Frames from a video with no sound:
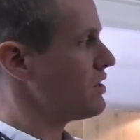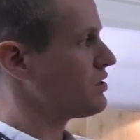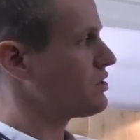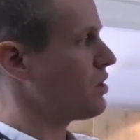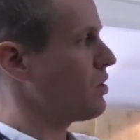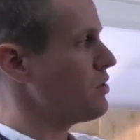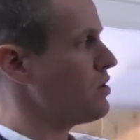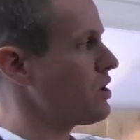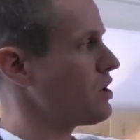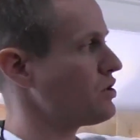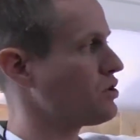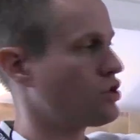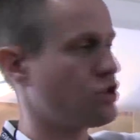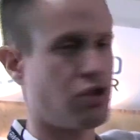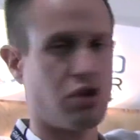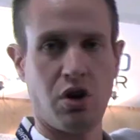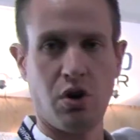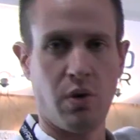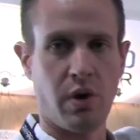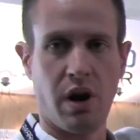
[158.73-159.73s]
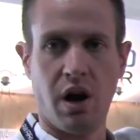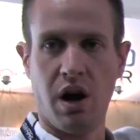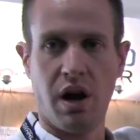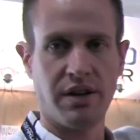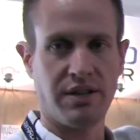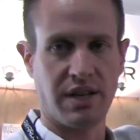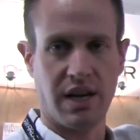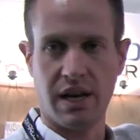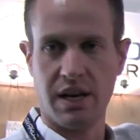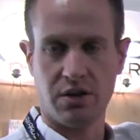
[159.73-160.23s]
So you can screw it
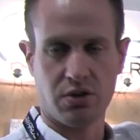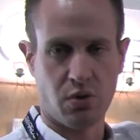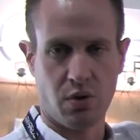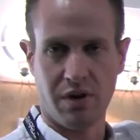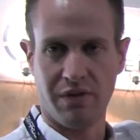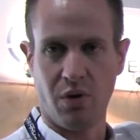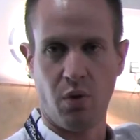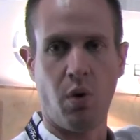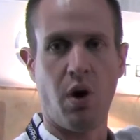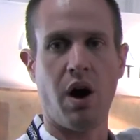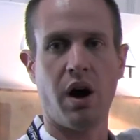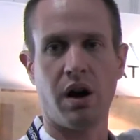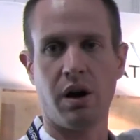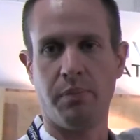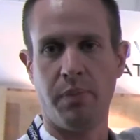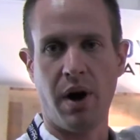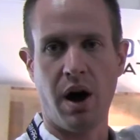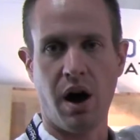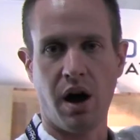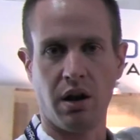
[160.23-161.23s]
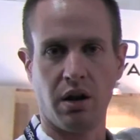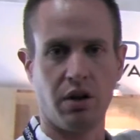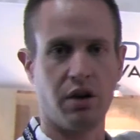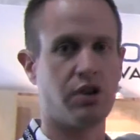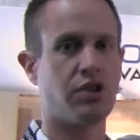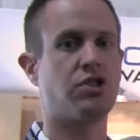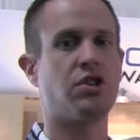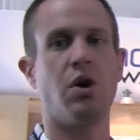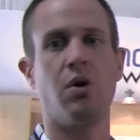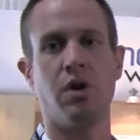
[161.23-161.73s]
on to any sort of a water bottle
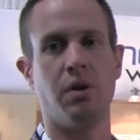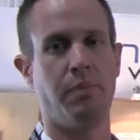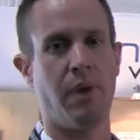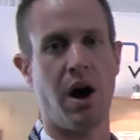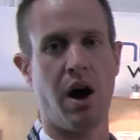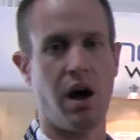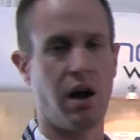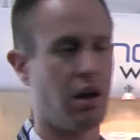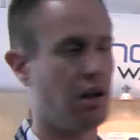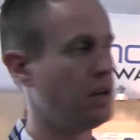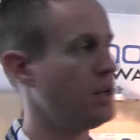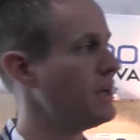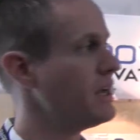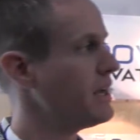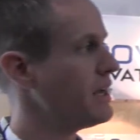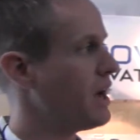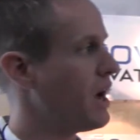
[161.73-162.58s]
or soda bottle.